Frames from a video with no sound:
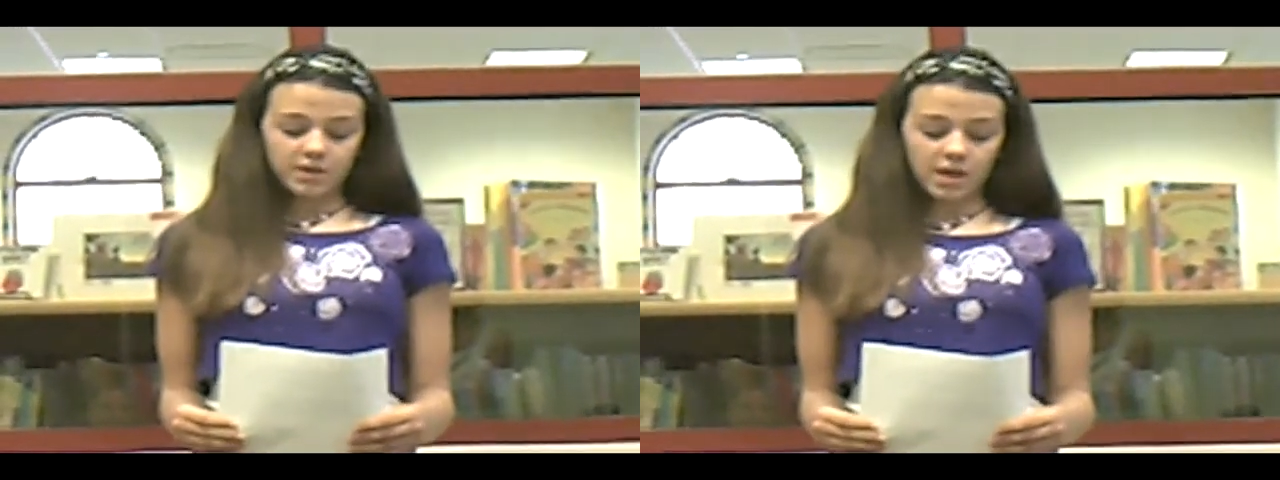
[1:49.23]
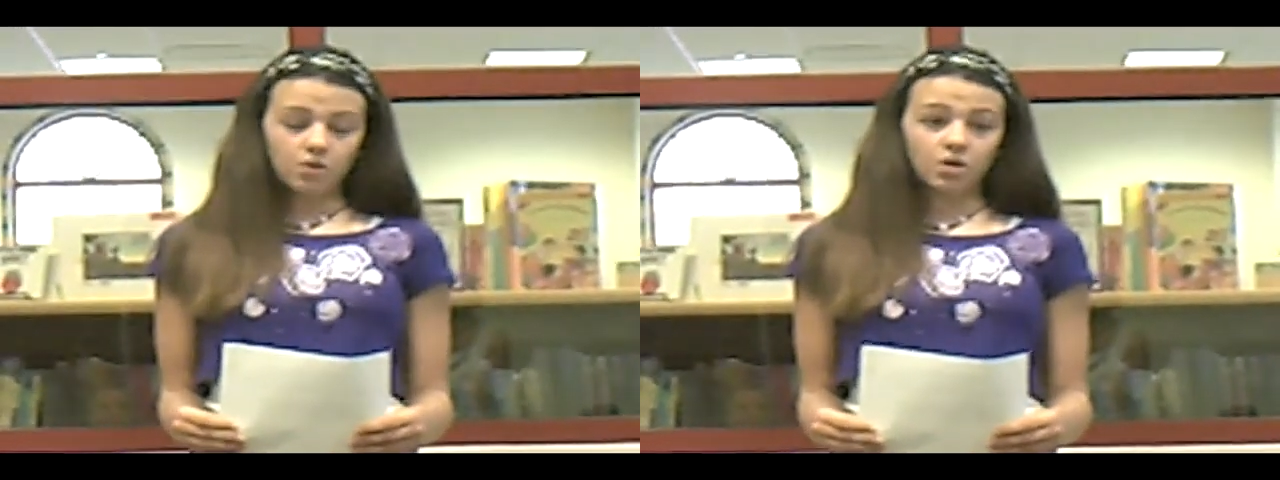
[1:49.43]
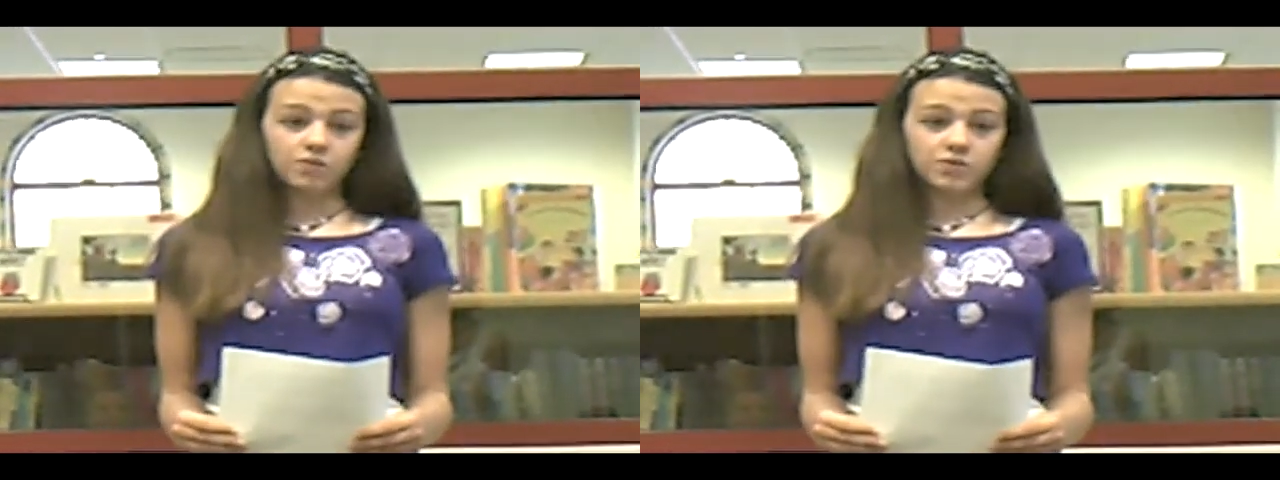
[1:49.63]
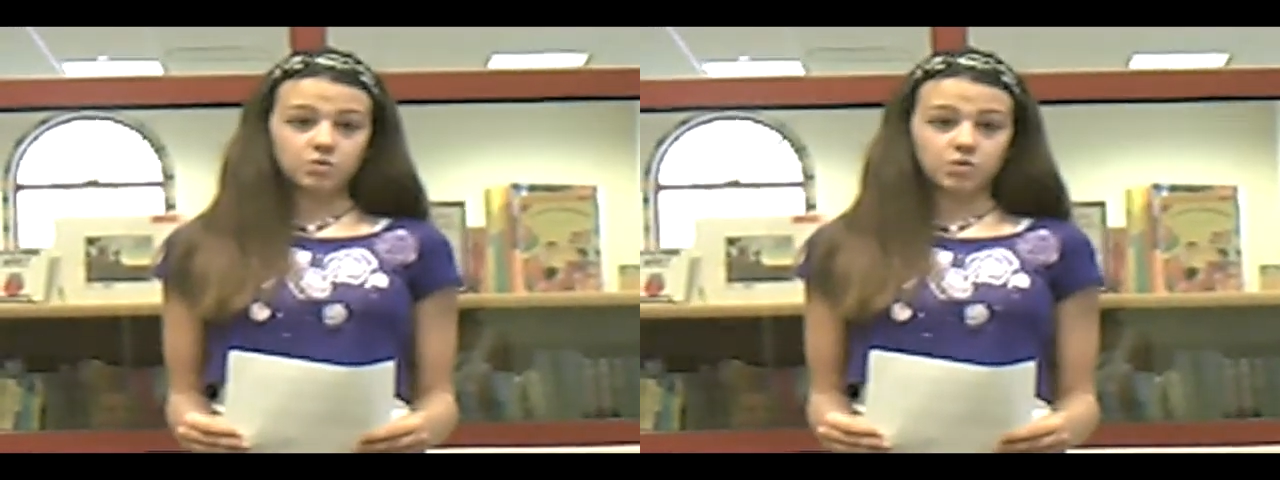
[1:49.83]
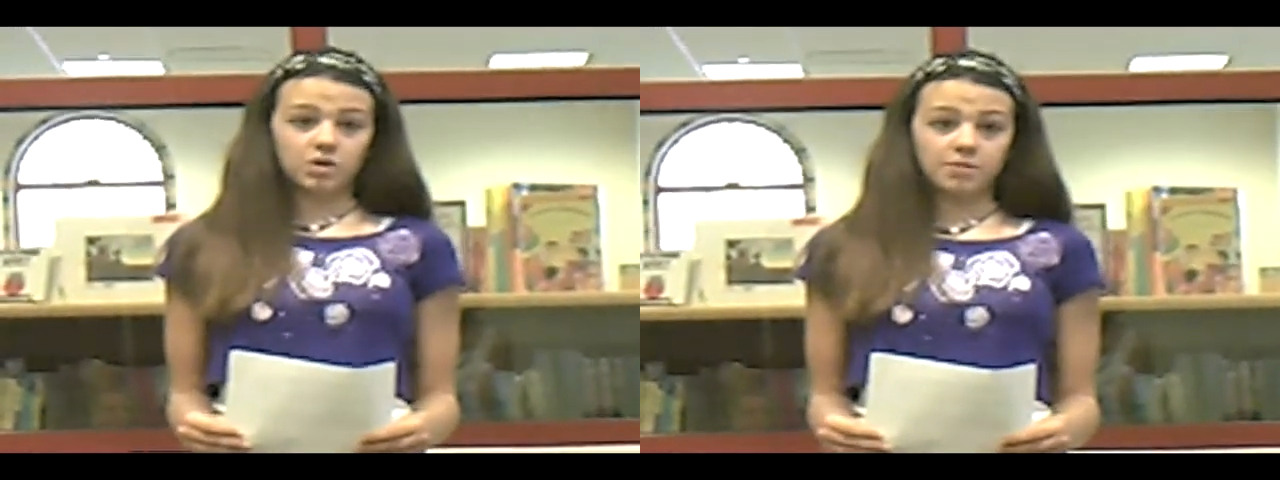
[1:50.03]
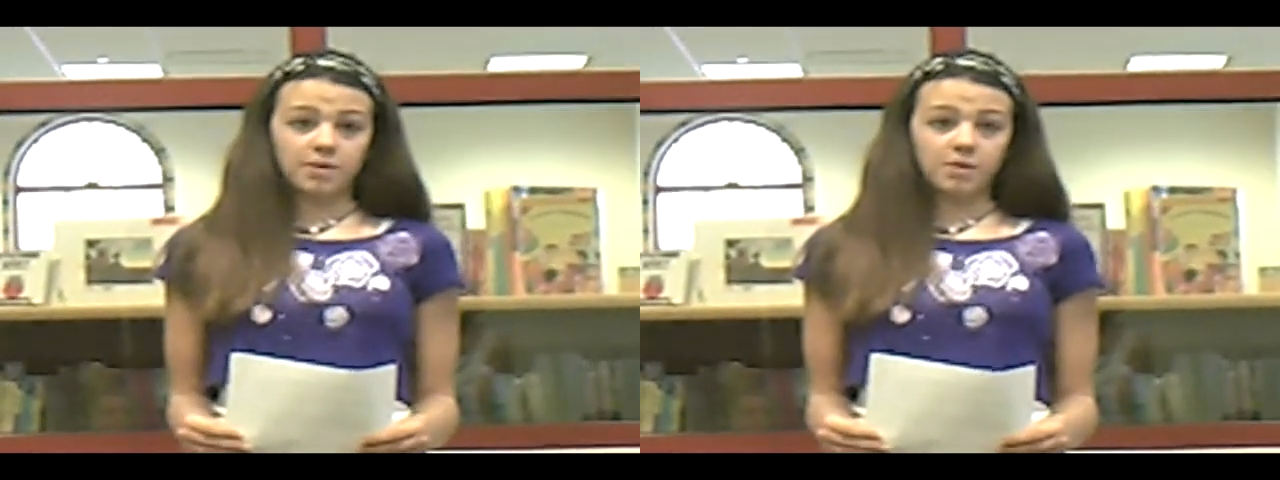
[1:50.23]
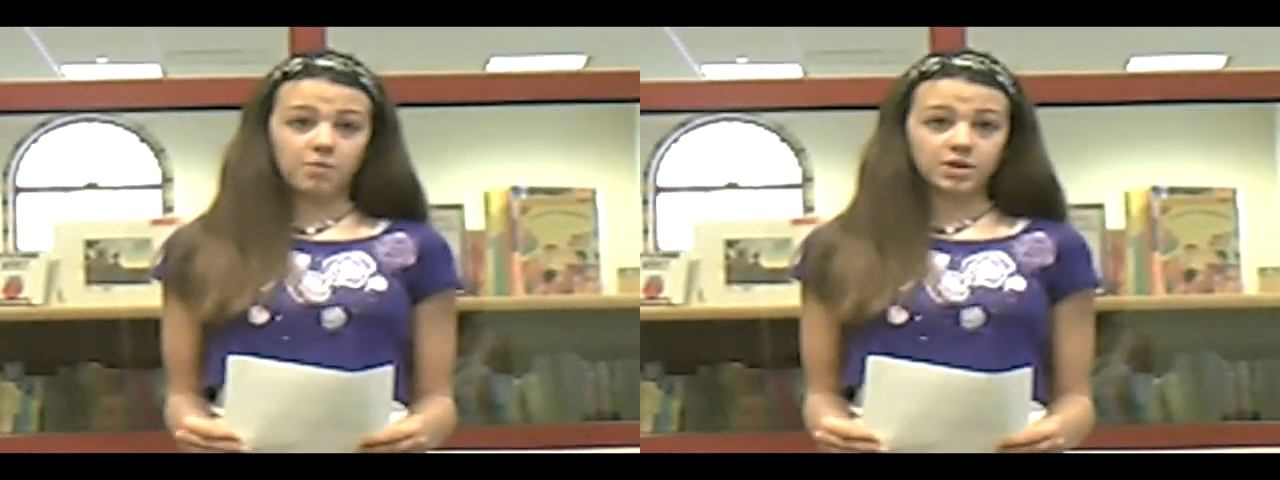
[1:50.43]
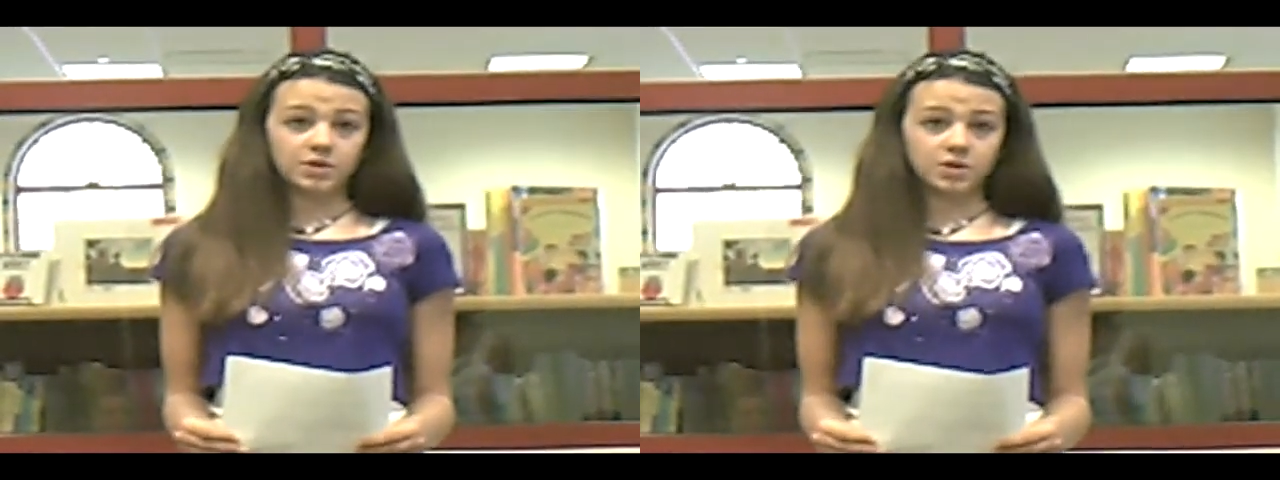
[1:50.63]
they are often worried
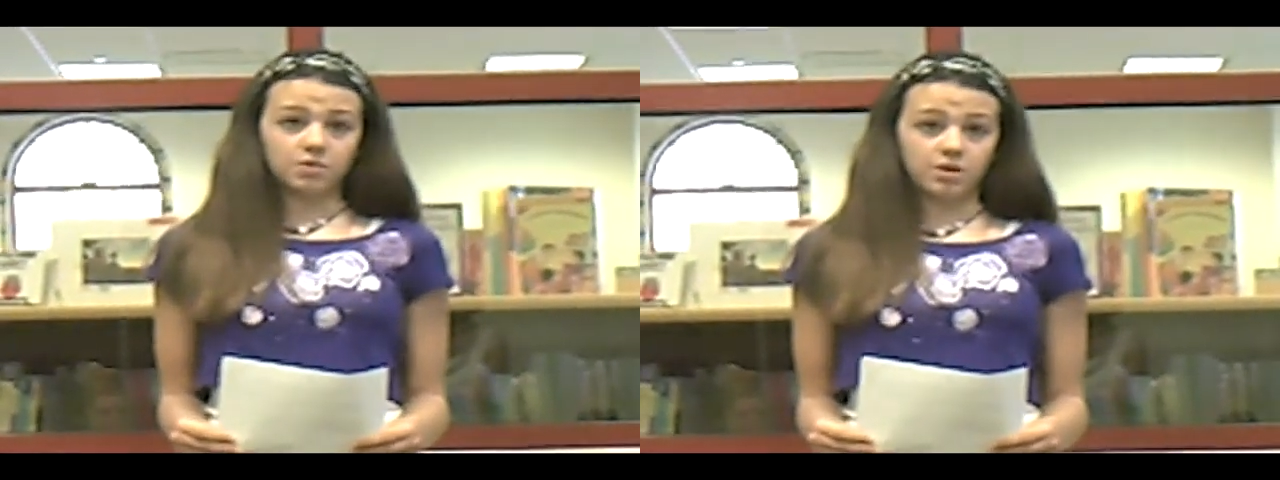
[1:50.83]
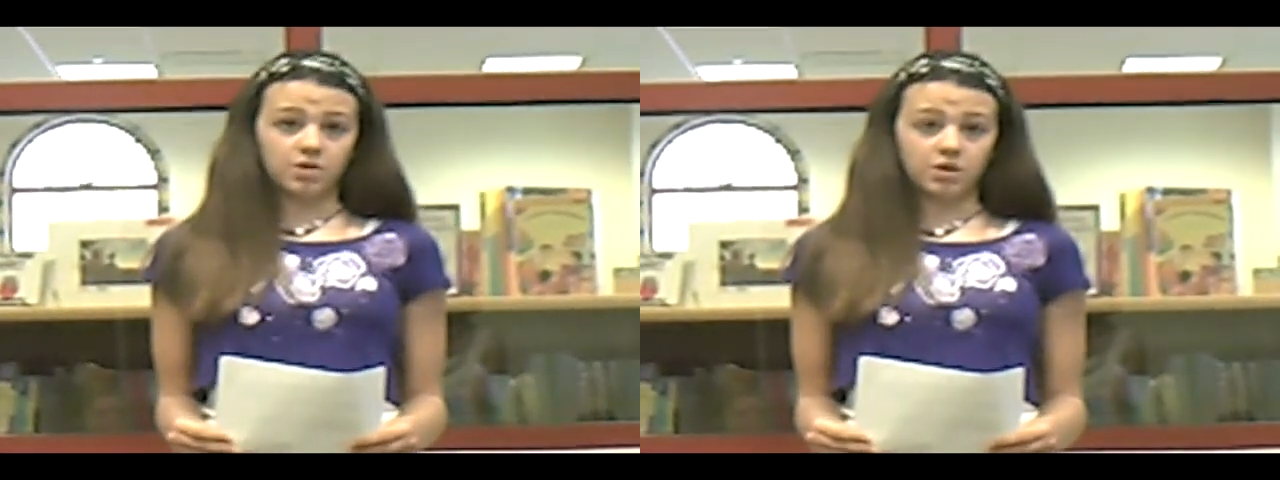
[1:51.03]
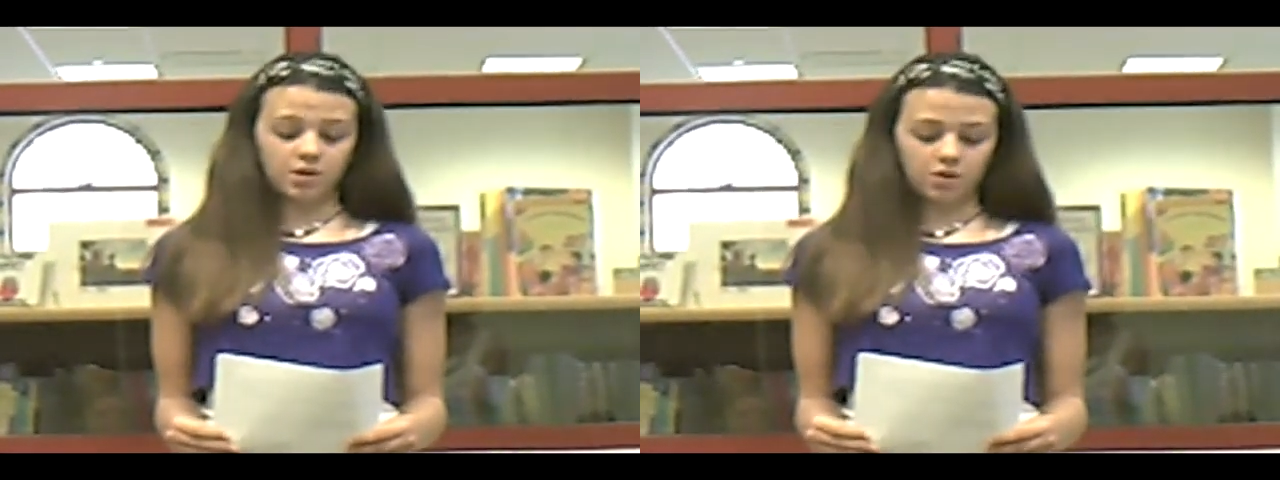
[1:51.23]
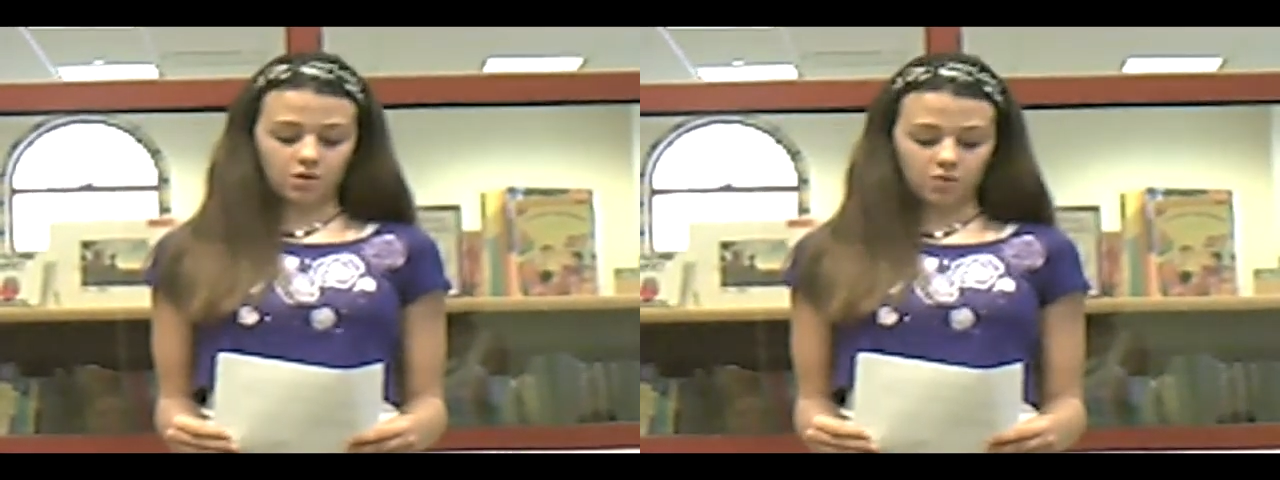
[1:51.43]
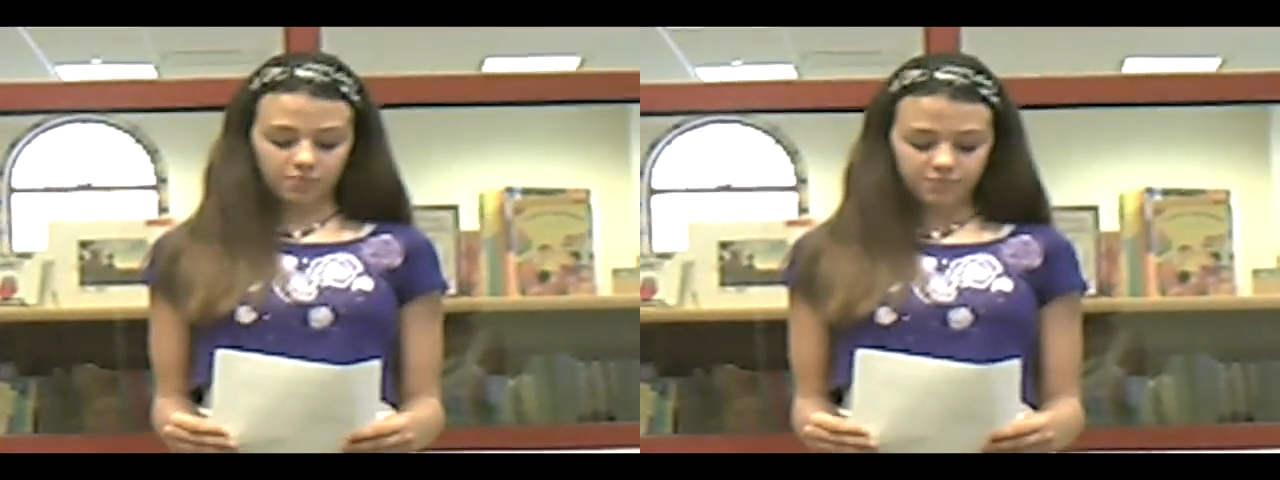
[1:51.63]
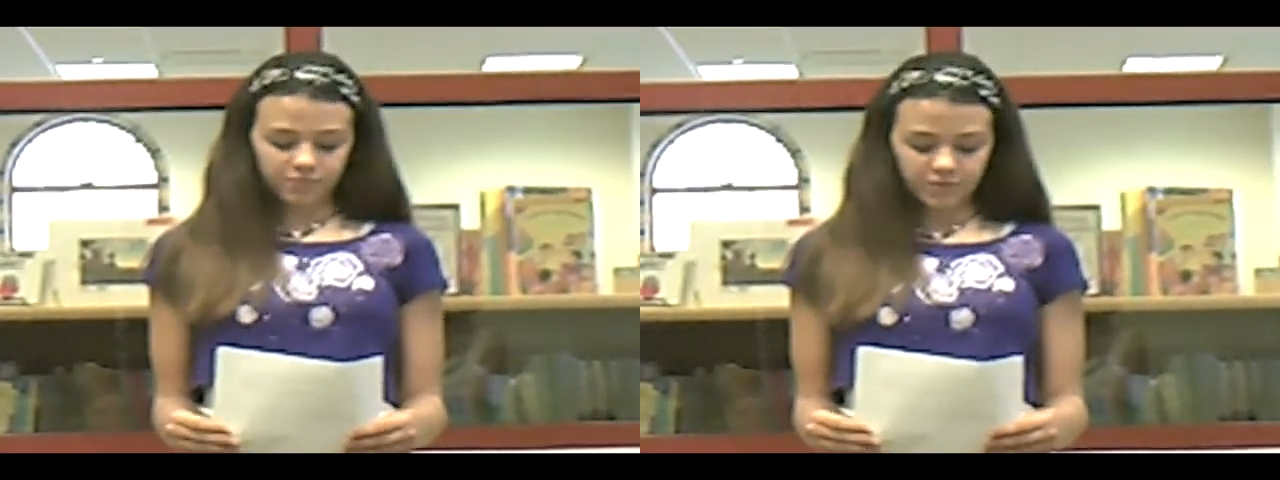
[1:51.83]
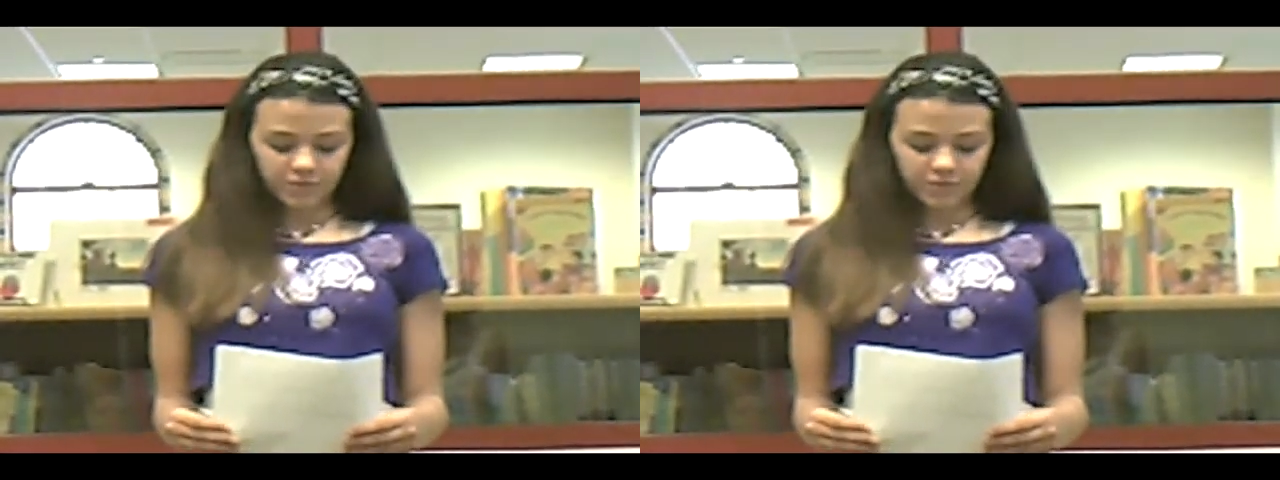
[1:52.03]
about what is going on at home.